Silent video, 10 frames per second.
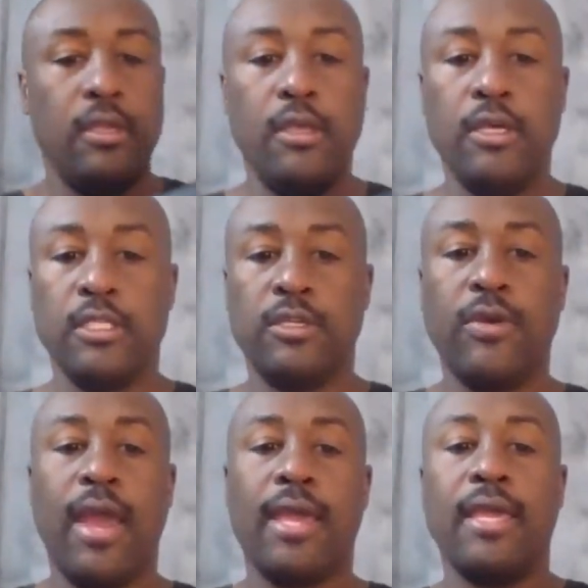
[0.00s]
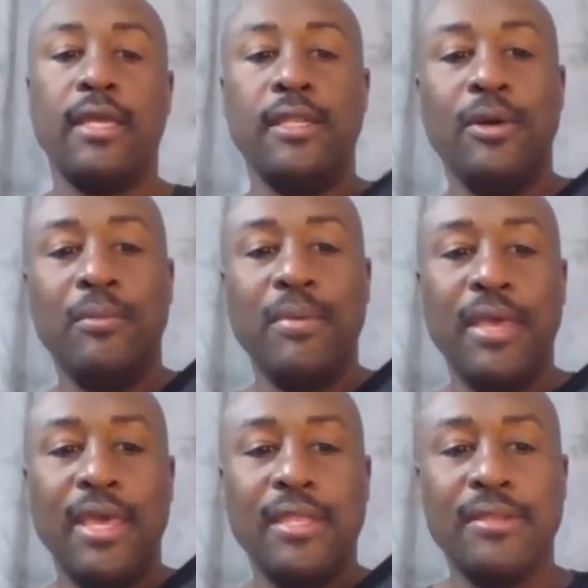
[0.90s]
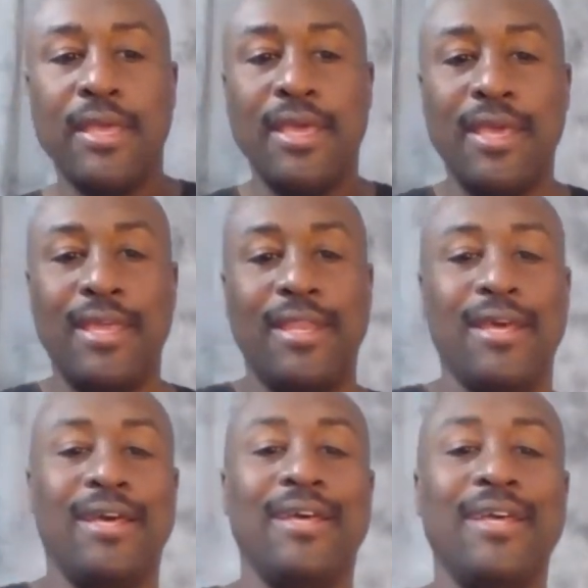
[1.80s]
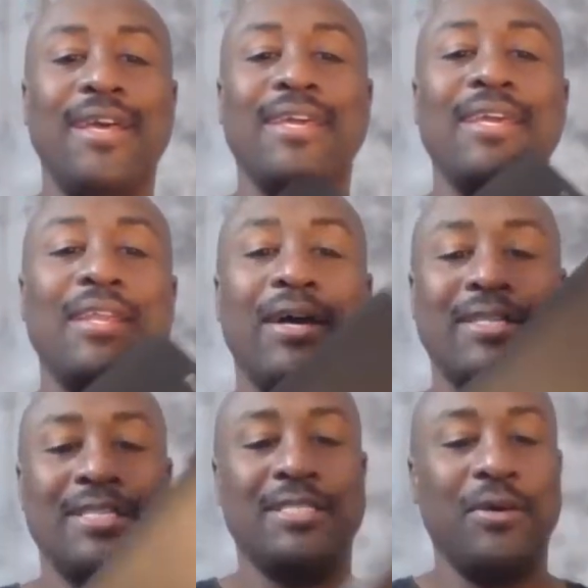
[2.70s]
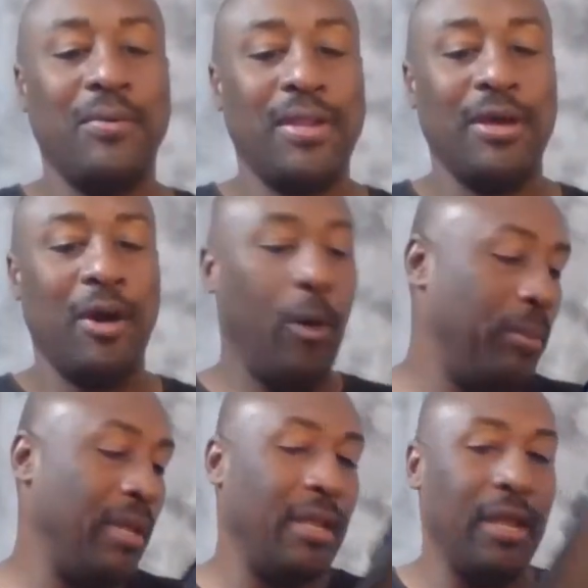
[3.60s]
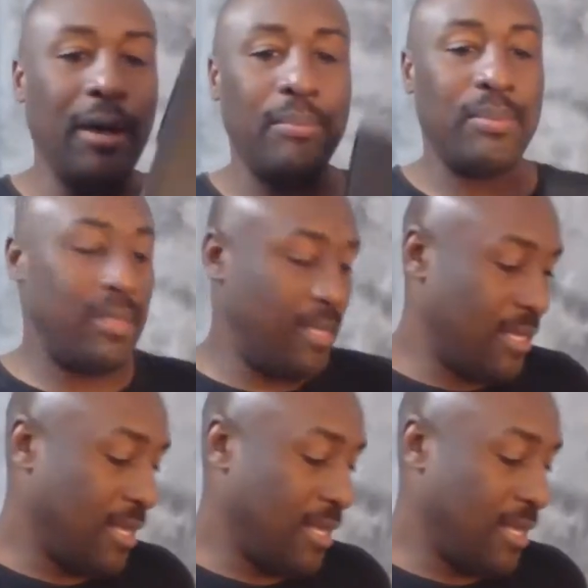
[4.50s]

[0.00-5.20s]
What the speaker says: You know, it's cracking a little bit, and you know, I just don't want to open it up